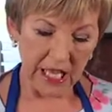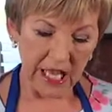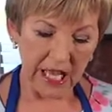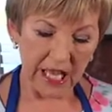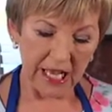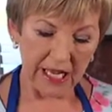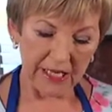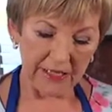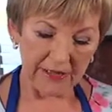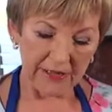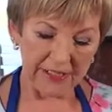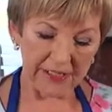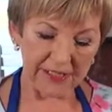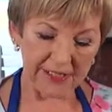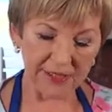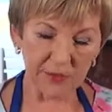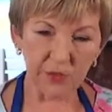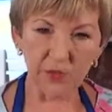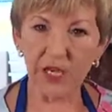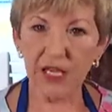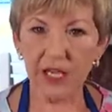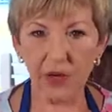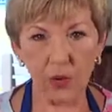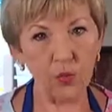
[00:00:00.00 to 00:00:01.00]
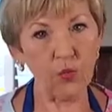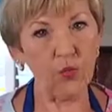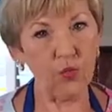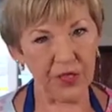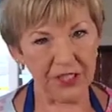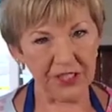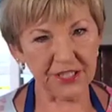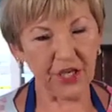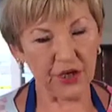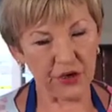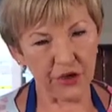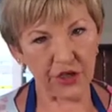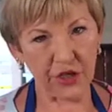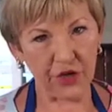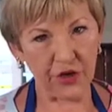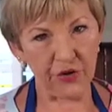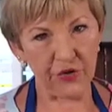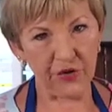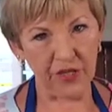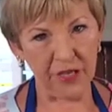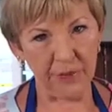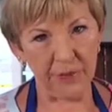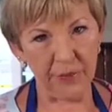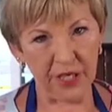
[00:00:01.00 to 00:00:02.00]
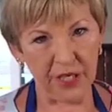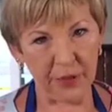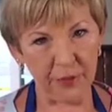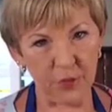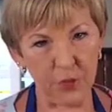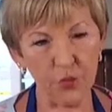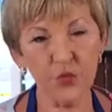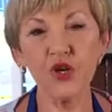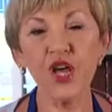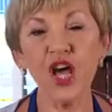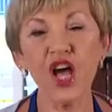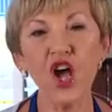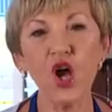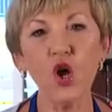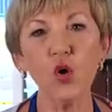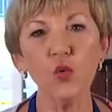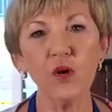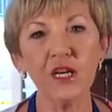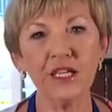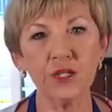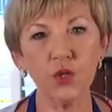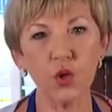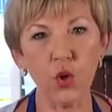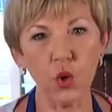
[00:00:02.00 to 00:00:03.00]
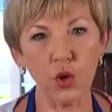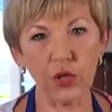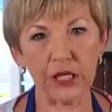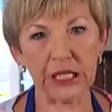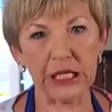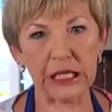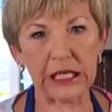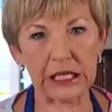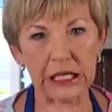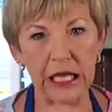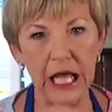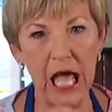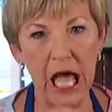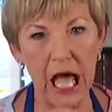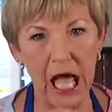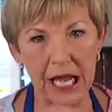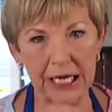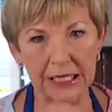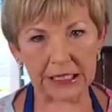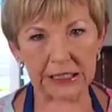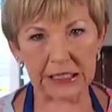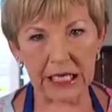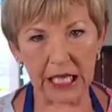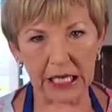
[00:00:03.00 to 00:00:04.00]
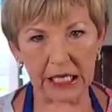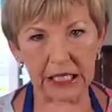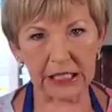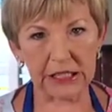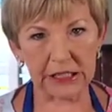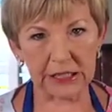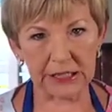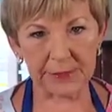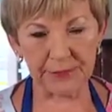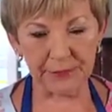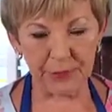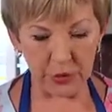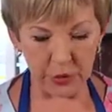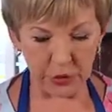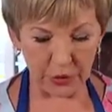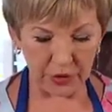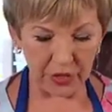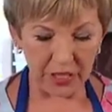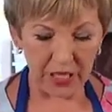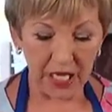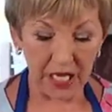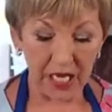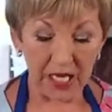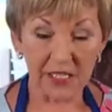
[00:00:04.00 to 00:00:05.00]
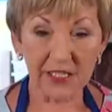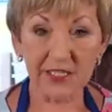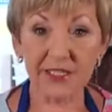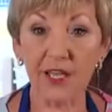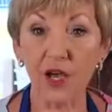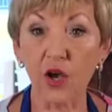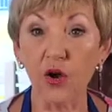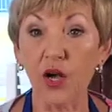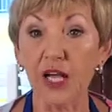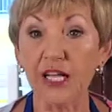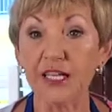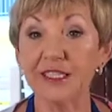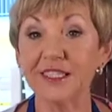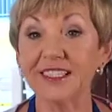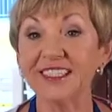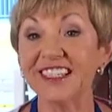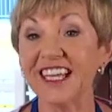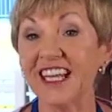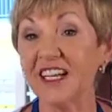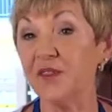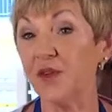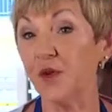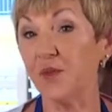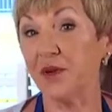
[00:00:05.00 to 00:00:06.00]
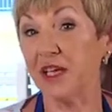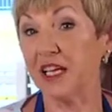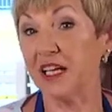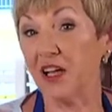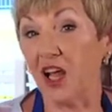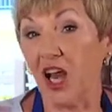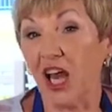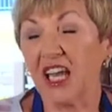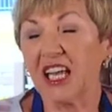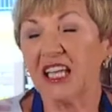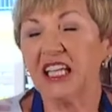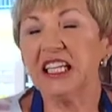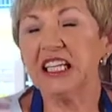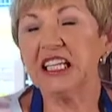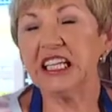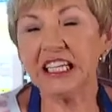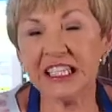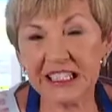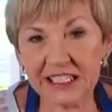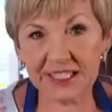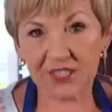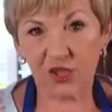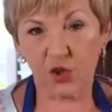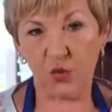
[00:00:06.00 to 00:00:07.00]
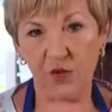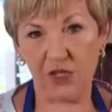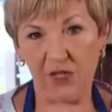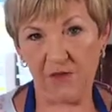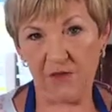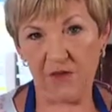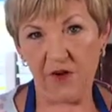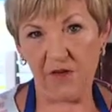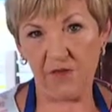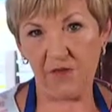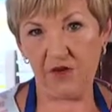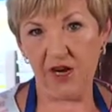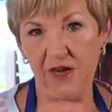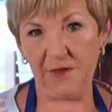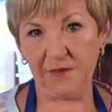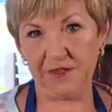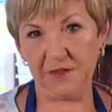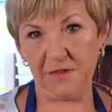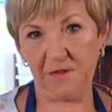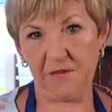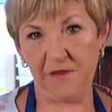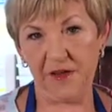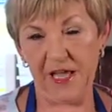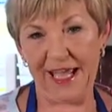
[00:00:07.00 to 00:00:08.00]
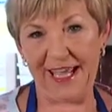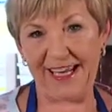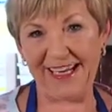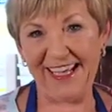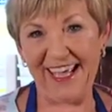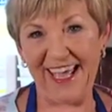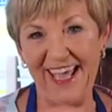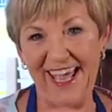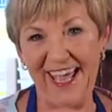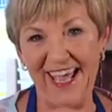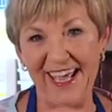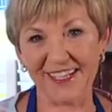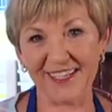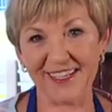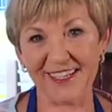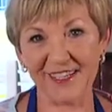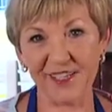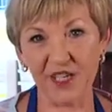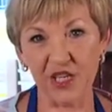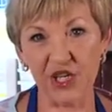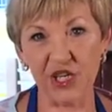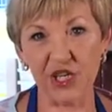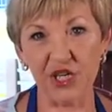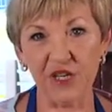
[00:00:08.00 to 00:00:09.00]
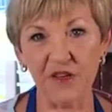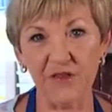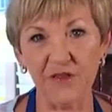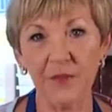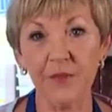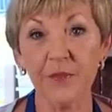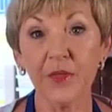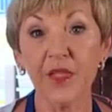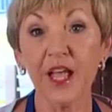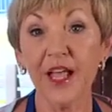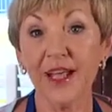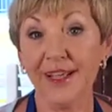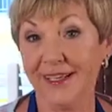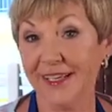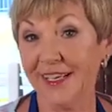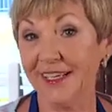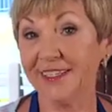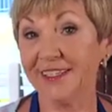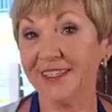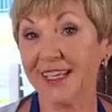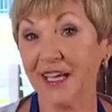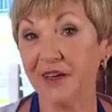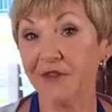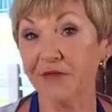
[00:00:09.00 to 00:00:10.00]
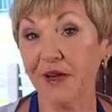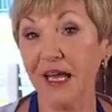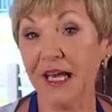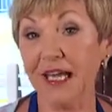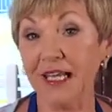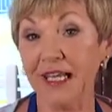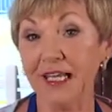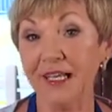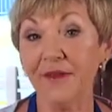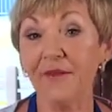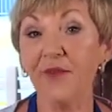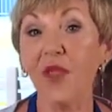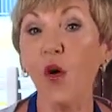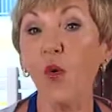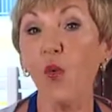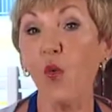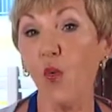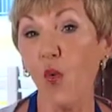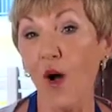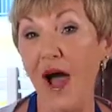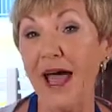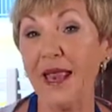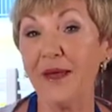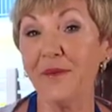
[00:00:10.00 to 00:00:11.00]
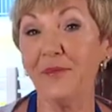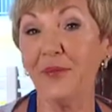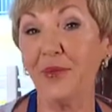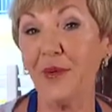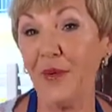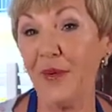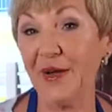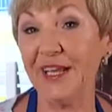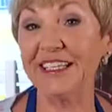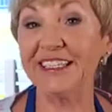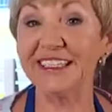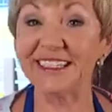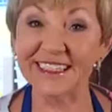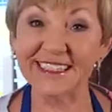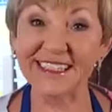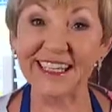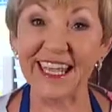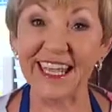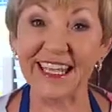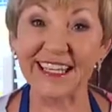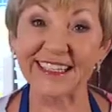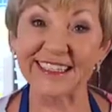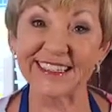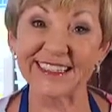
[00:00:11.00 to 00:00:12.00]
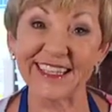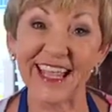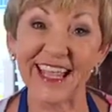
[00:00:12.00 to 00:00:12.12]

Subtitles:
And this is where we don't go there, people. No, we're talking heart attack in a spoon. So instead of it being at least 25 grams of fat a serve, yes, get ready, 1.6